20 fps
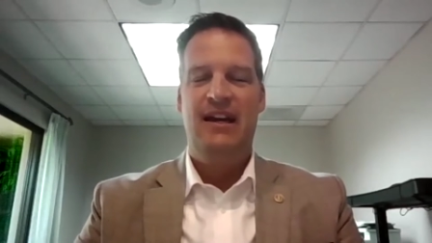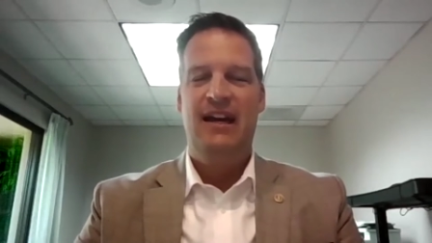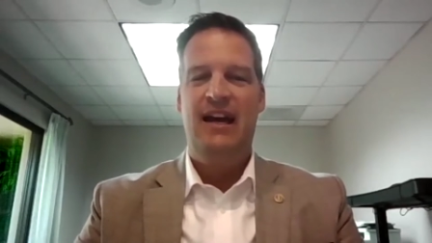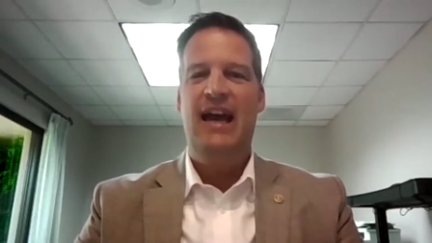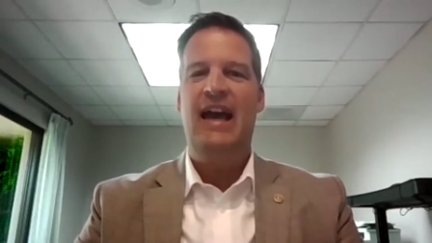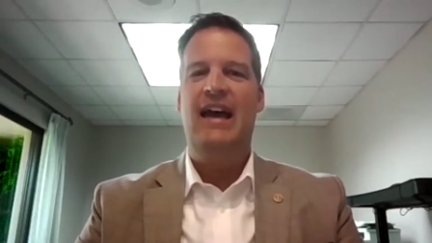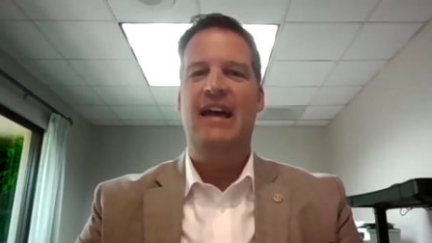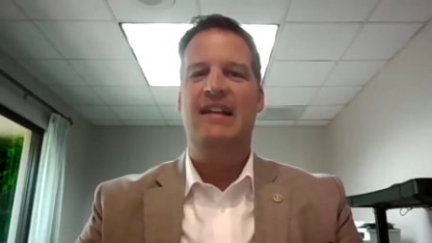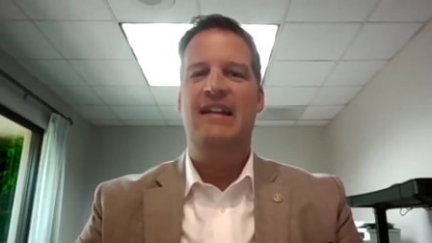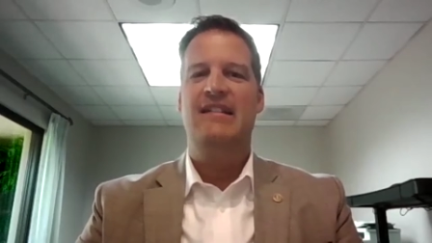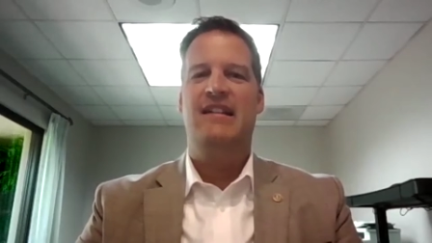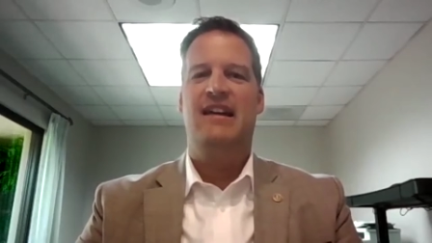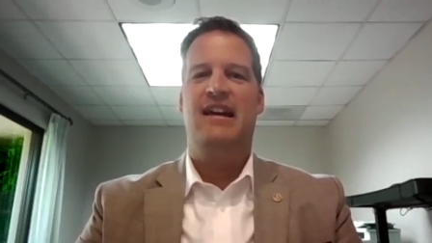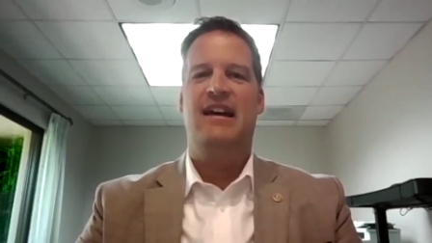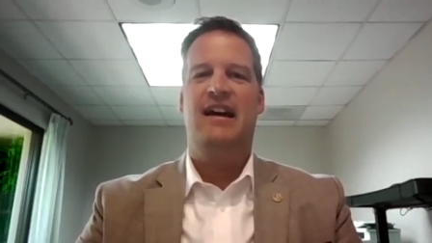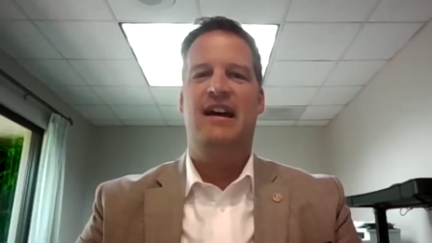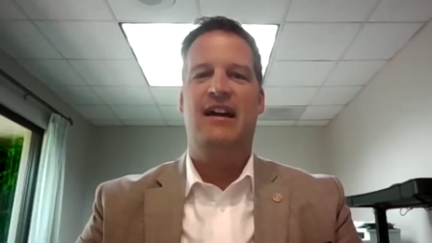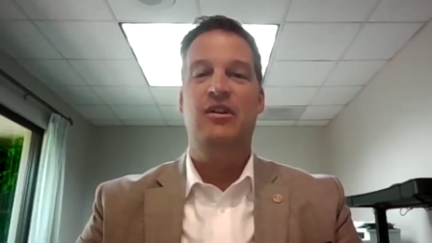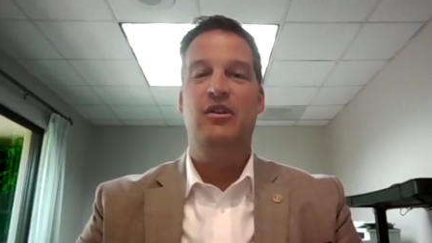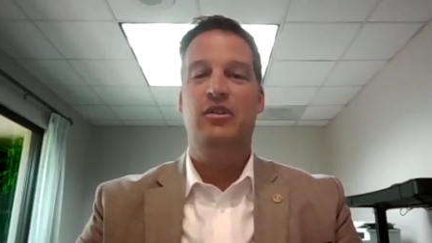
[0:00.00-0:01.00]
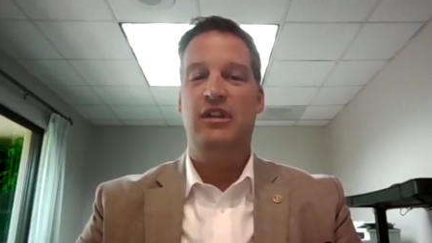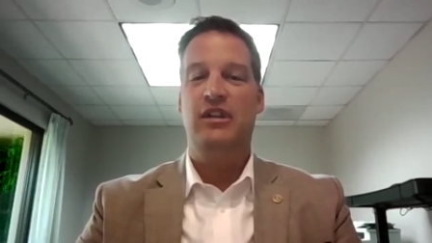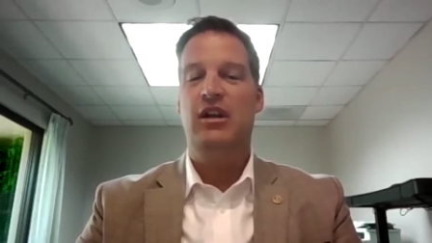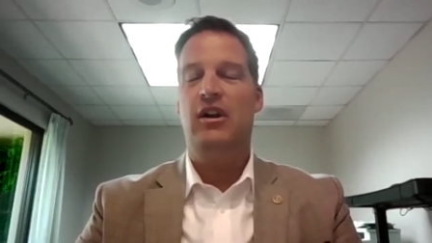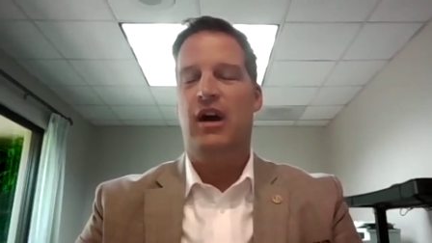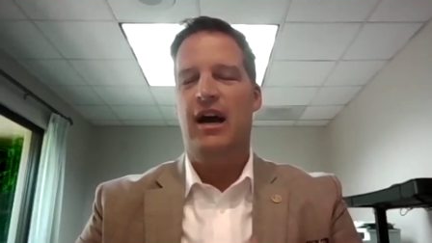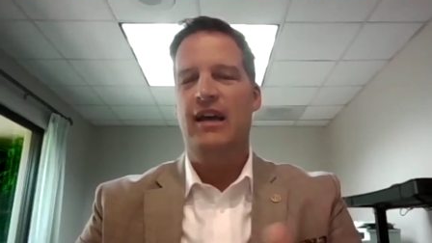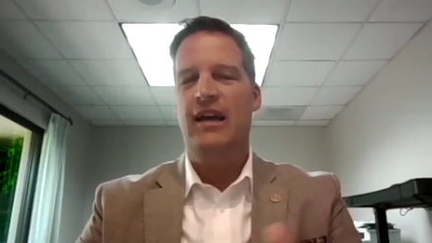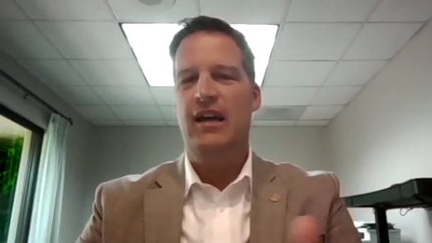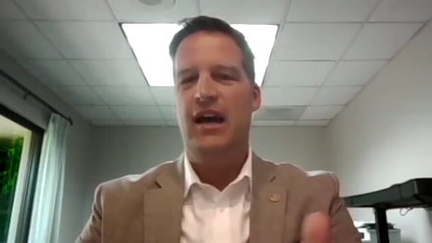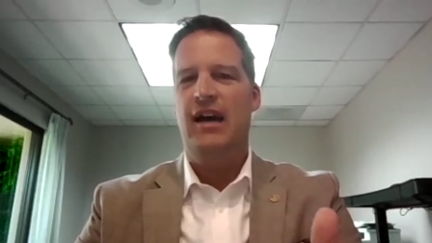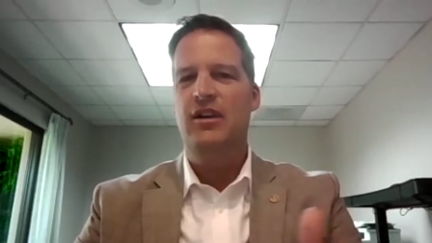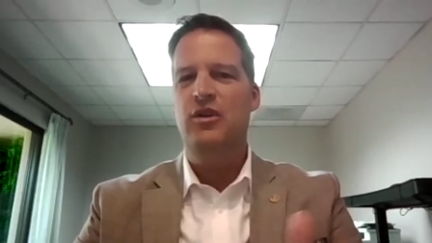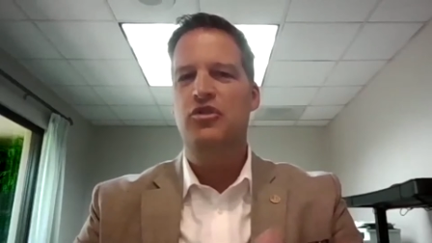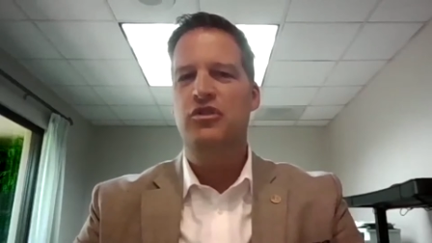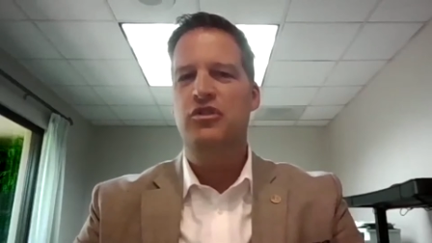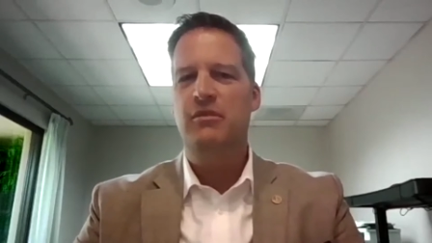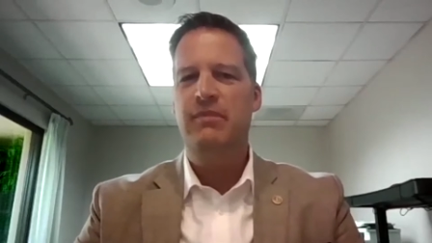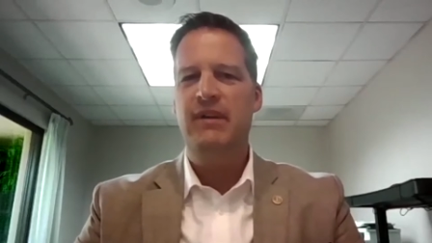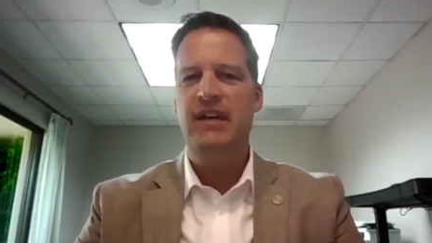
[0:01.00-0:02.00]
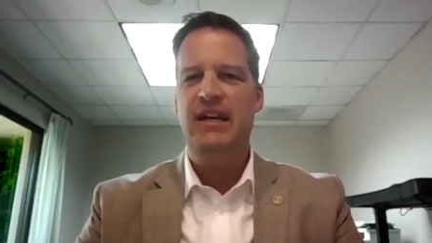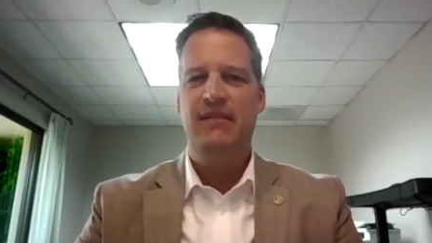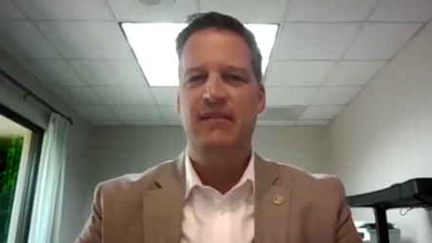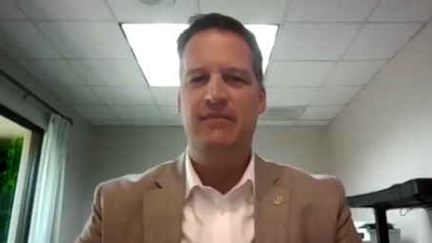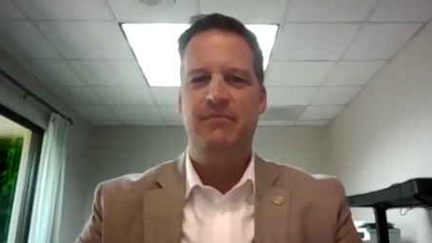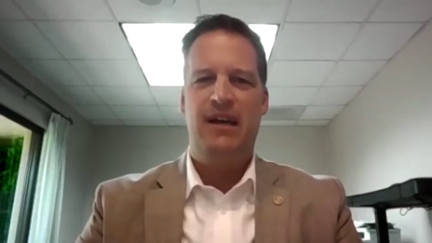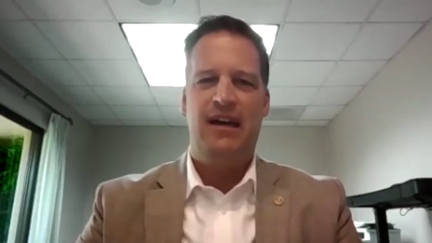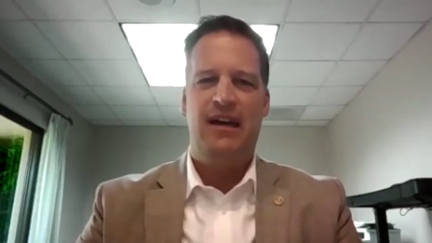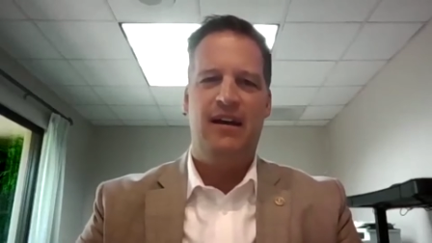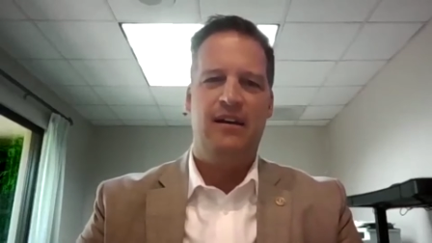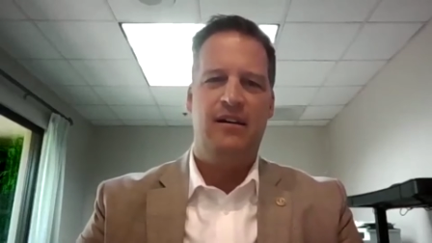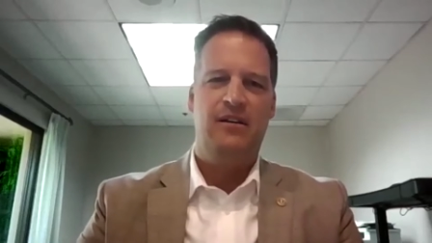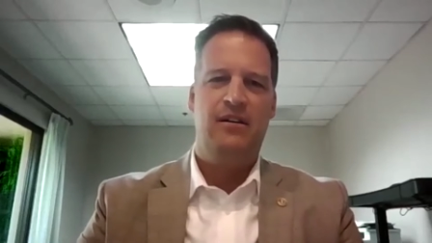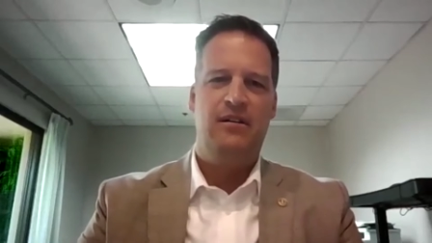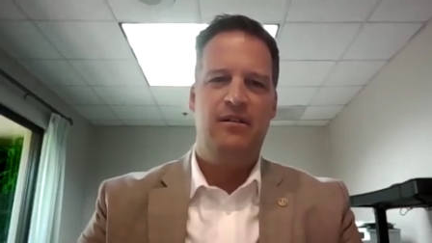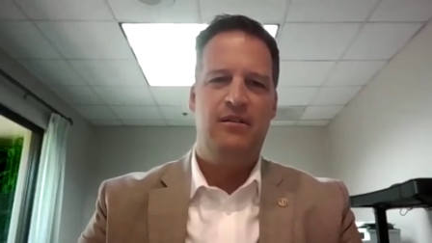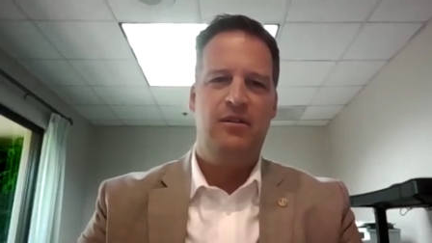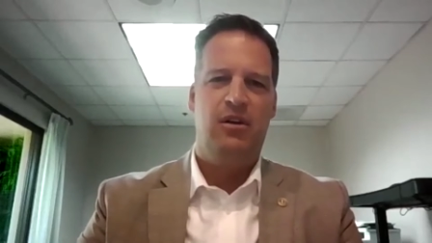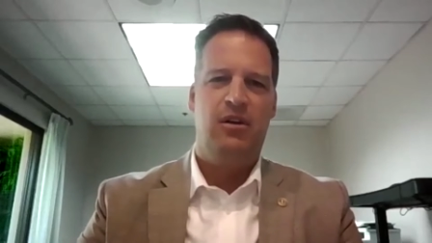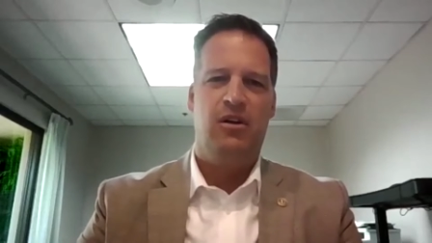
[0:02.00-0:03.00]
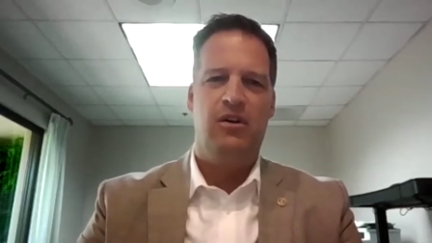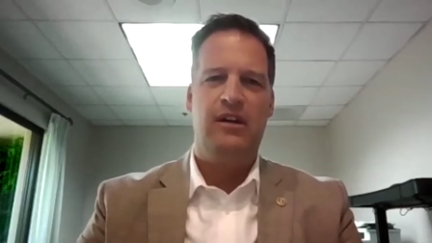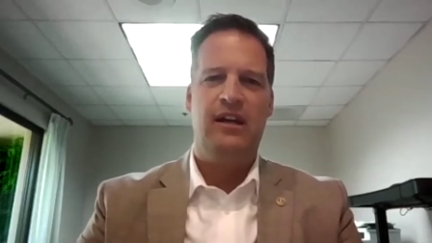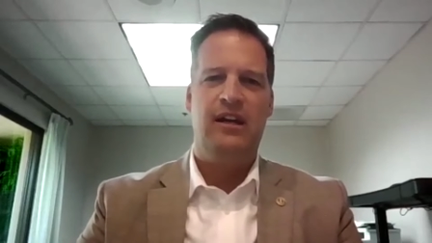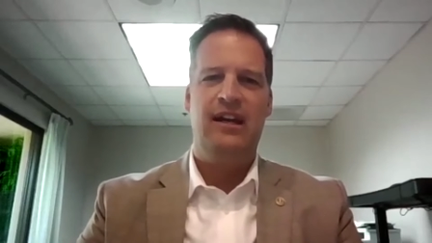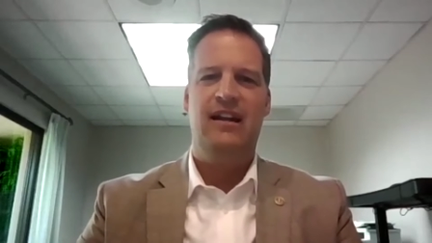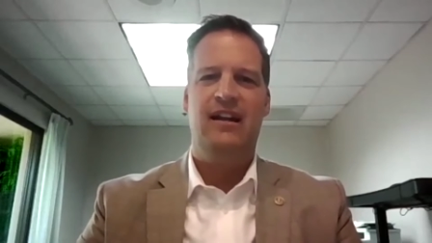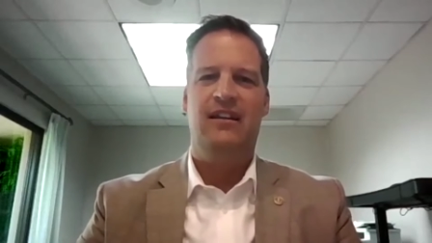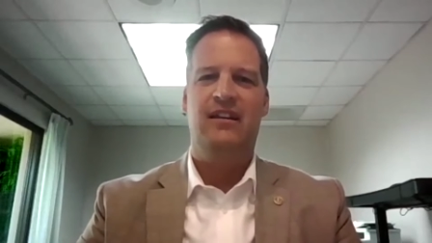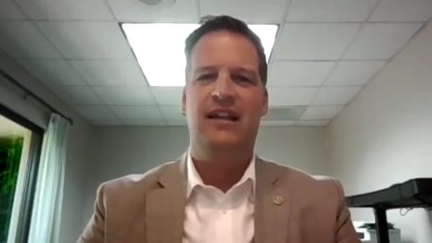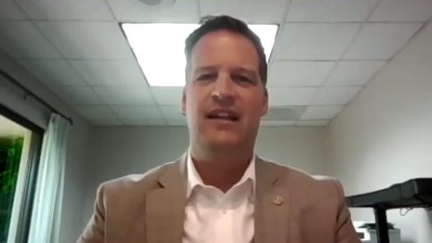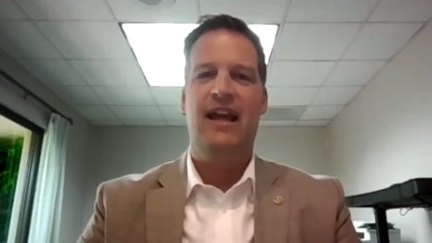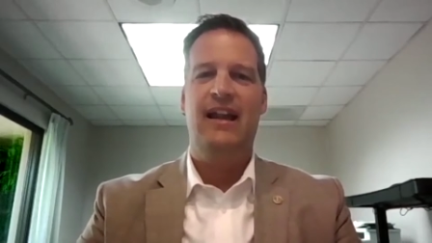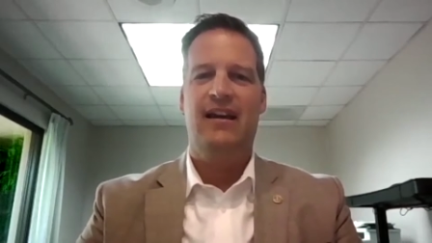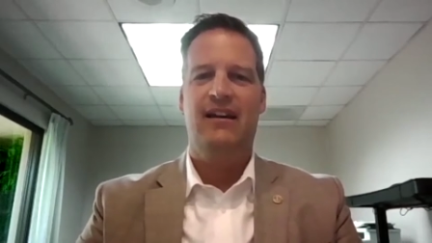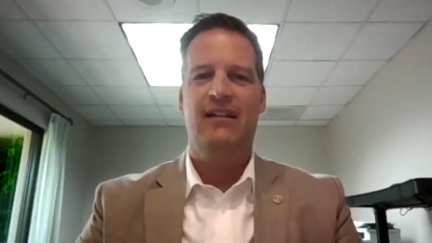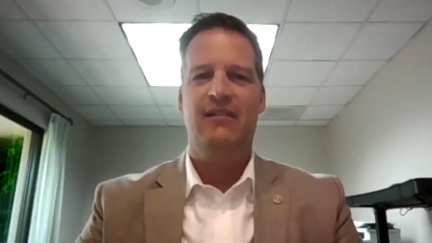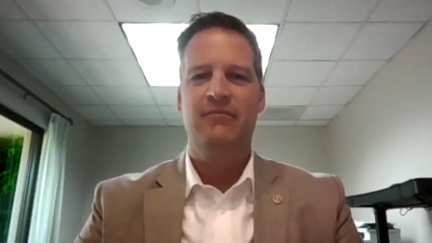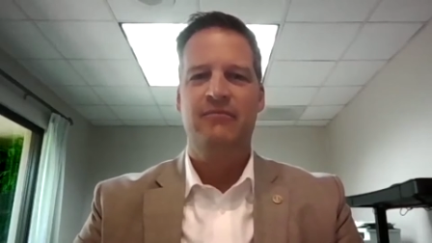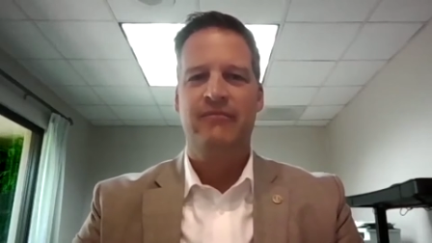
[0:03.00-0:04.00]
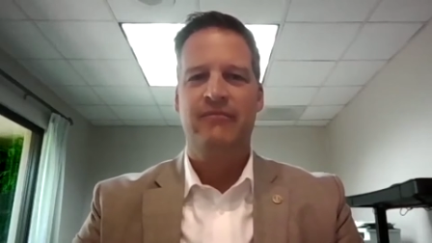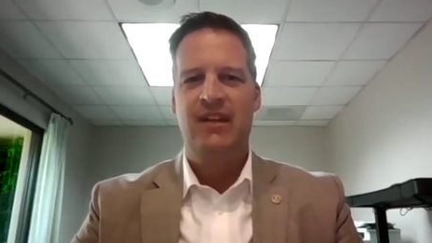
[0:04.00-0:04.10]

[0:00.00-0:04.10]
And uh, I, you know, I, I used to be uh, good looking and athletic.